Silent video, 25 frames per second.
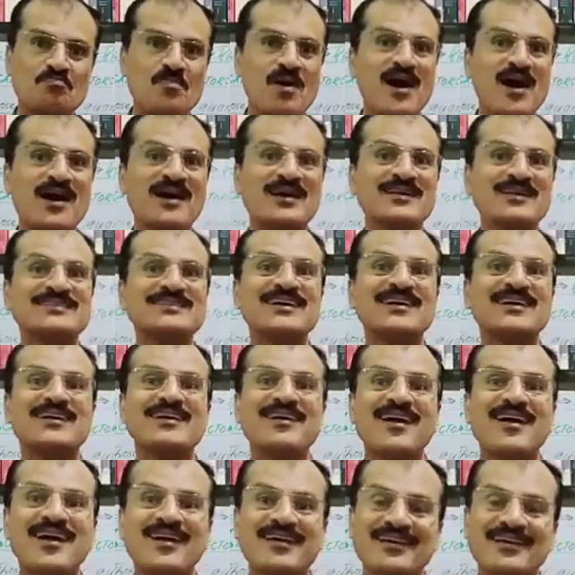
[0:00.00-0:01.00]
mass
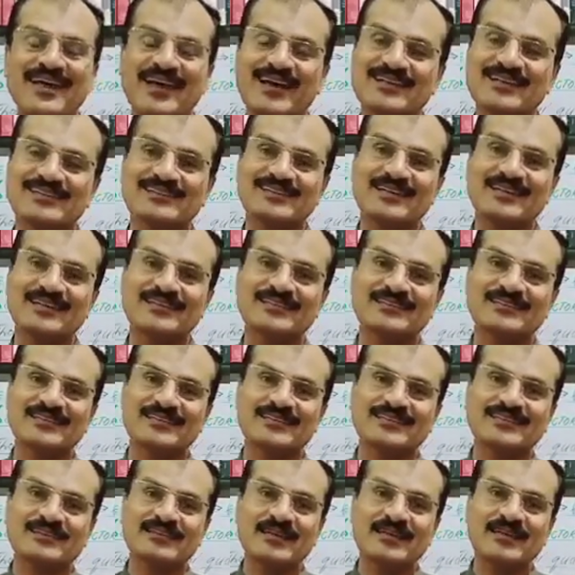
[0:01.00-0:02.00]
along
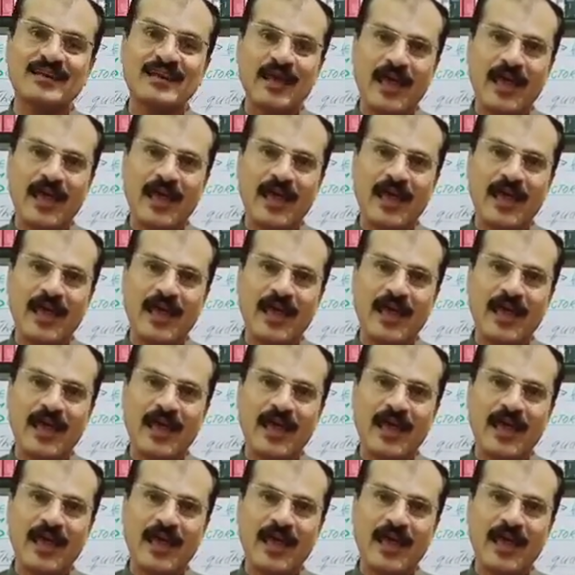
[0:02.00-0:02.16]
x-axis.